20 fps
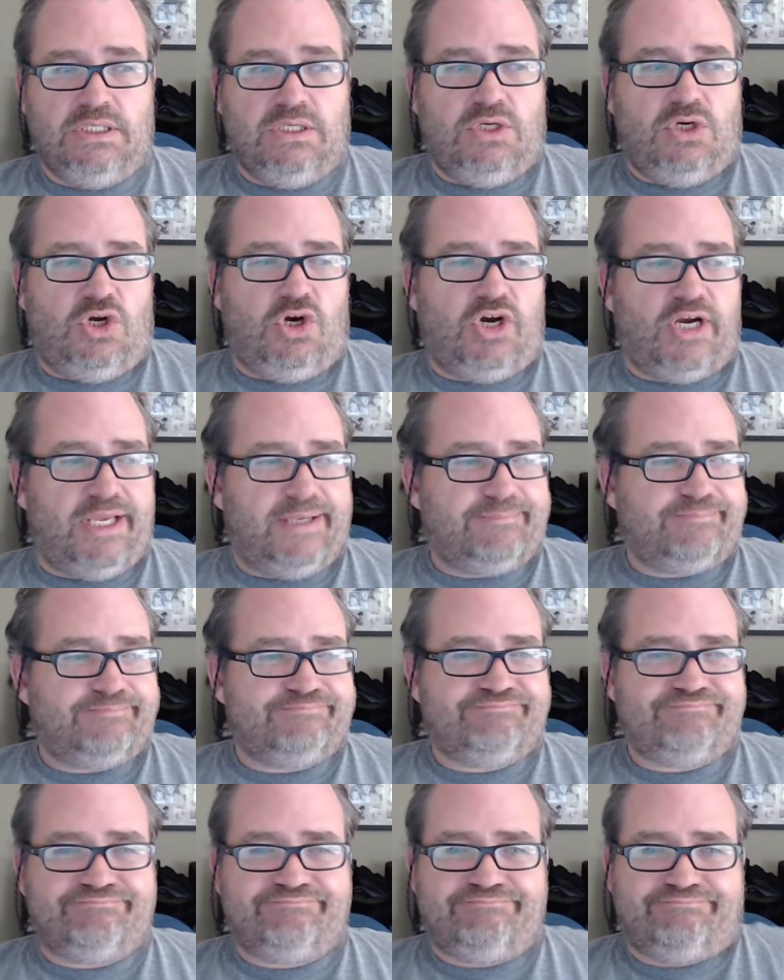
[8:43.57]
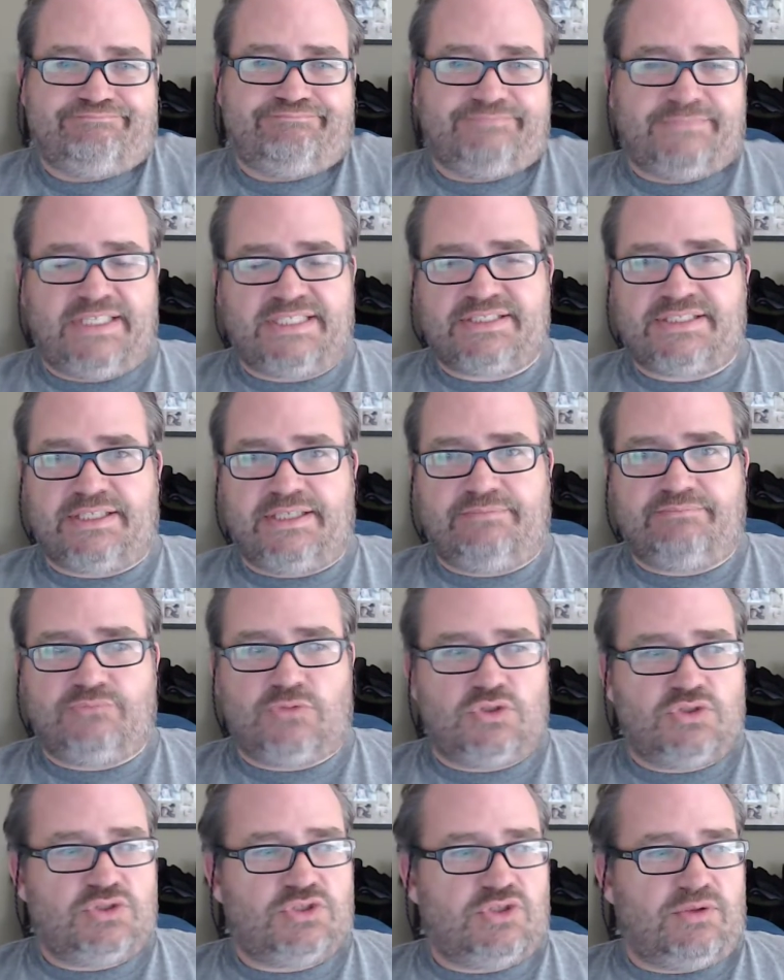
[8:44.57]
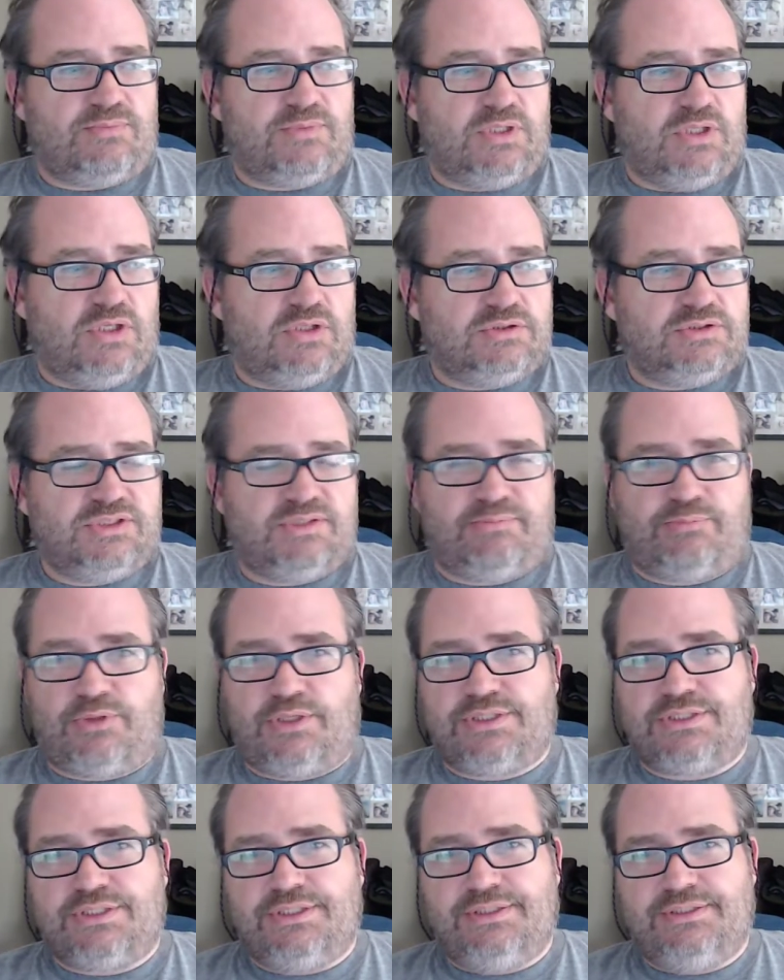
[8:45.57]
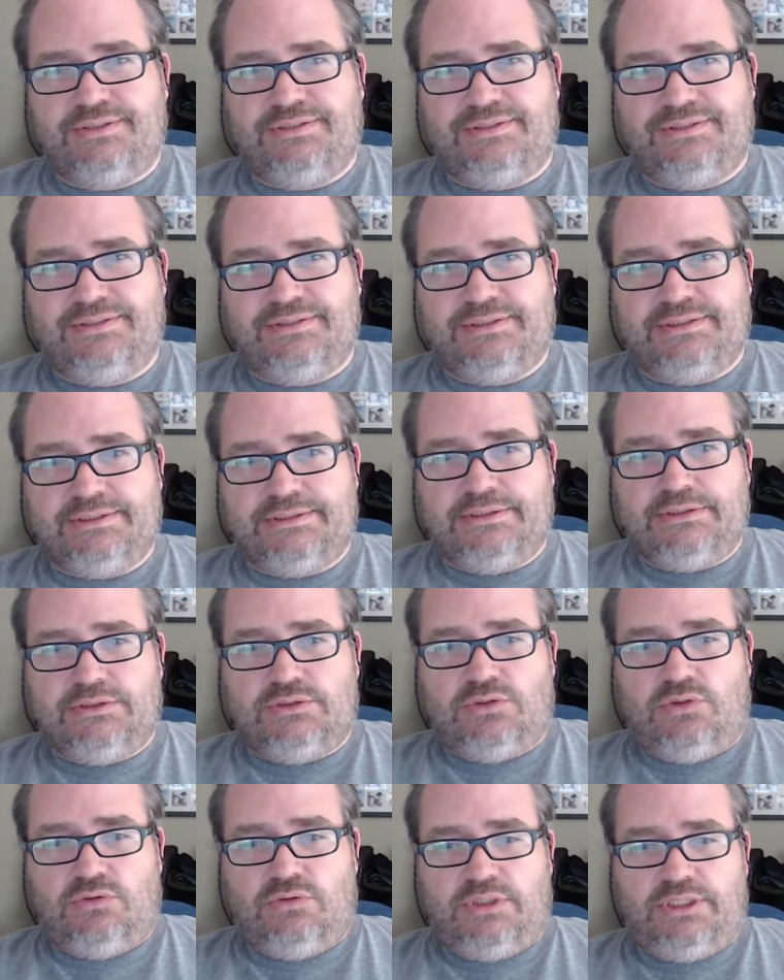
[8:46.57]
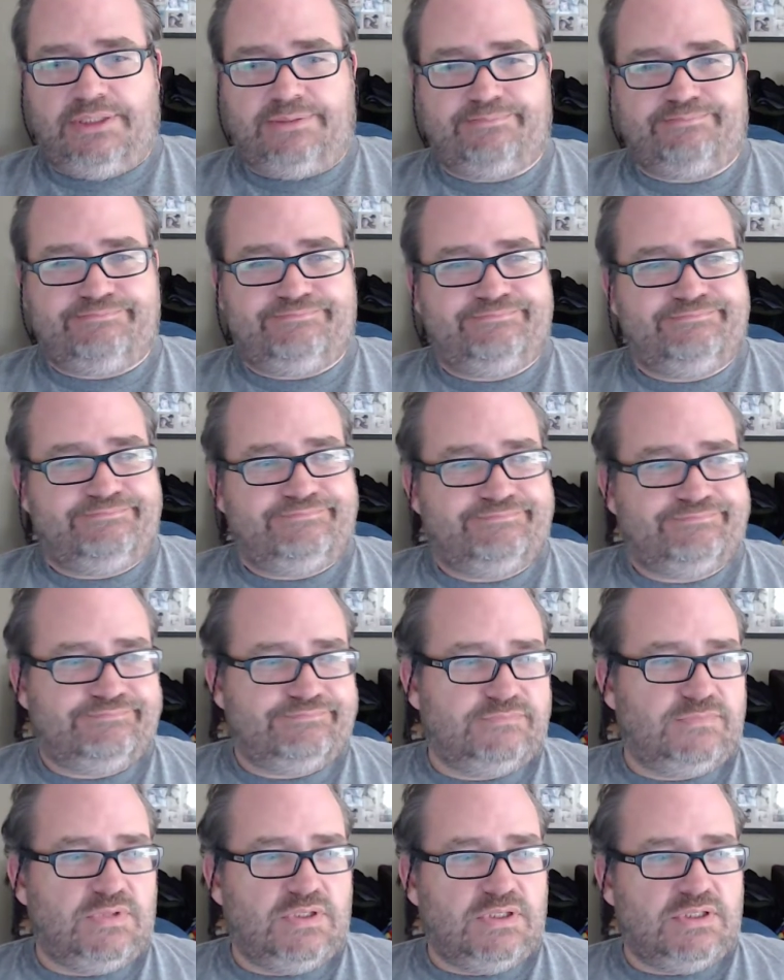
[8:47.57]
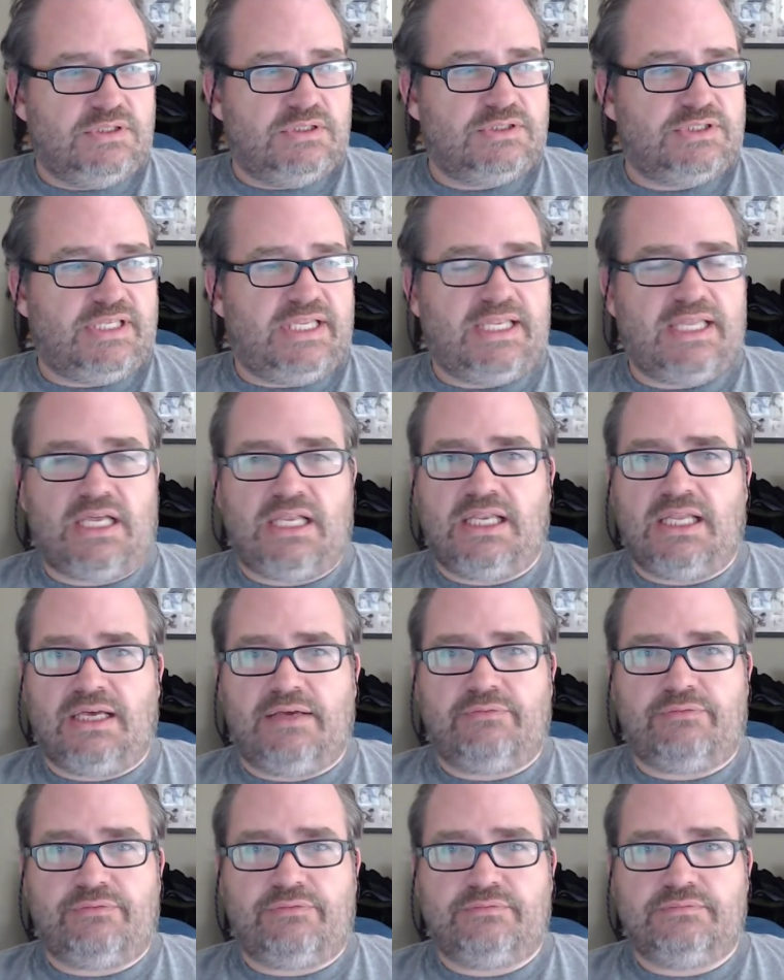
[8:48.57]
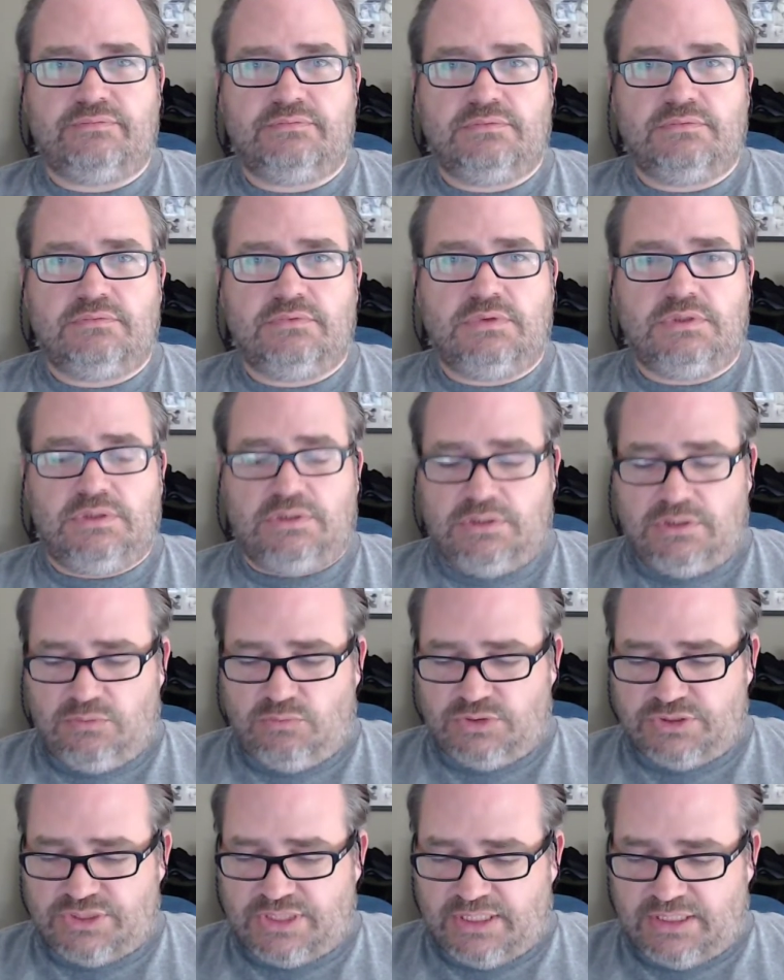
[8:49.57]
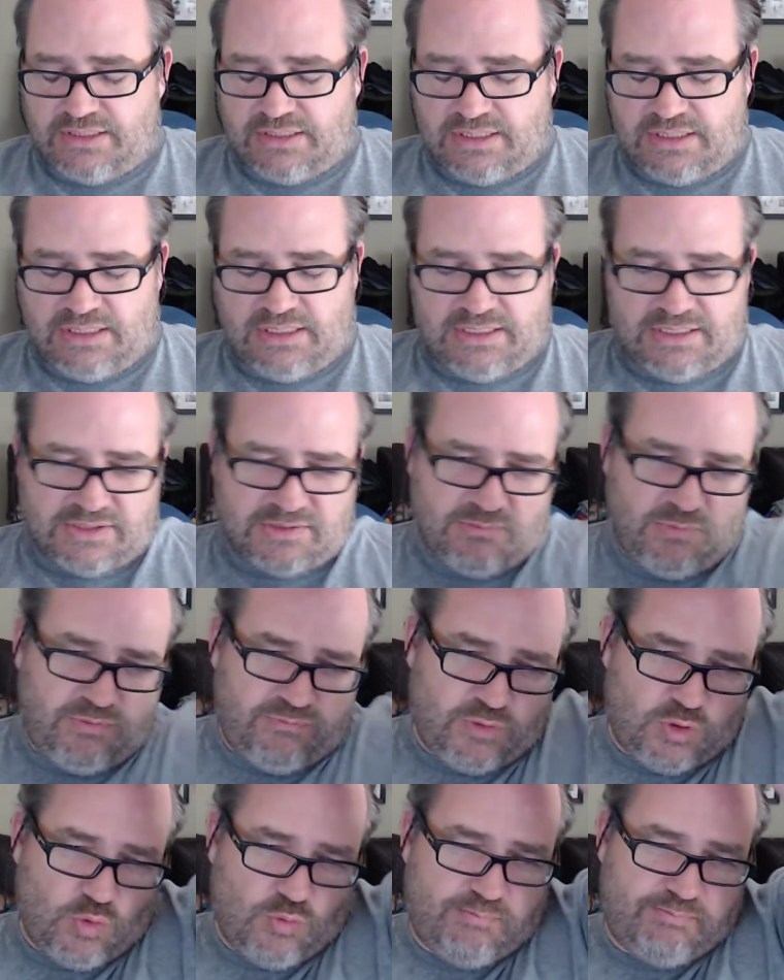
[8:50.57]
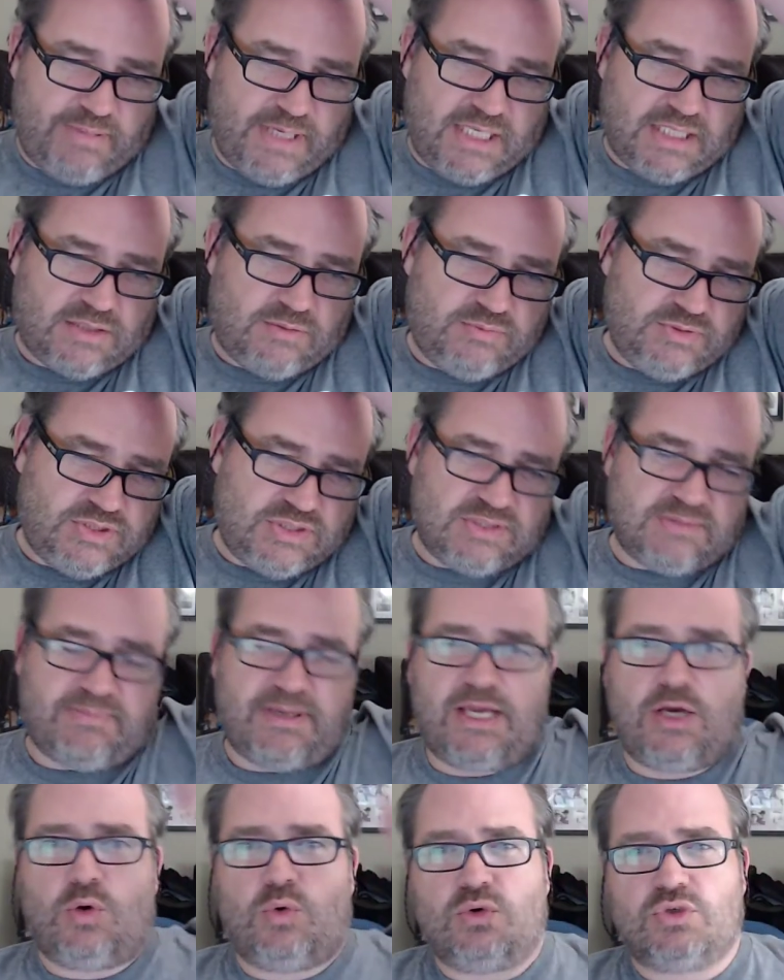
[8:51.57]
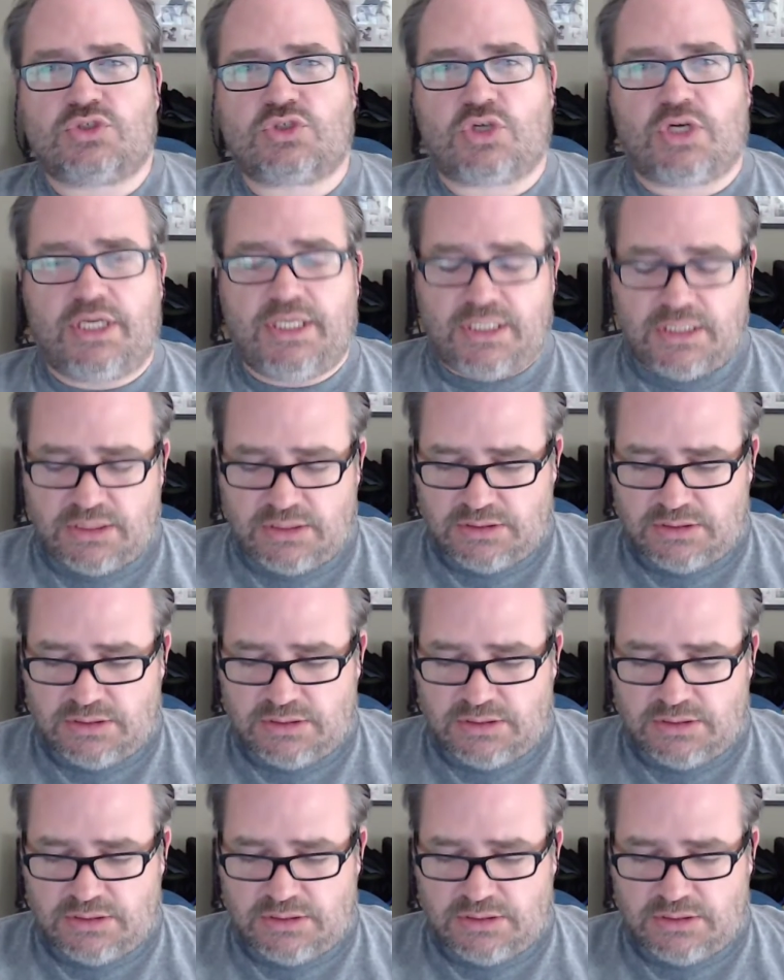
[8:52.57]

All right. That's it. I'm going to stop the logs. Depressing. All right. Send out love. What's that? there's a movie called Buck, which is about a horse trainer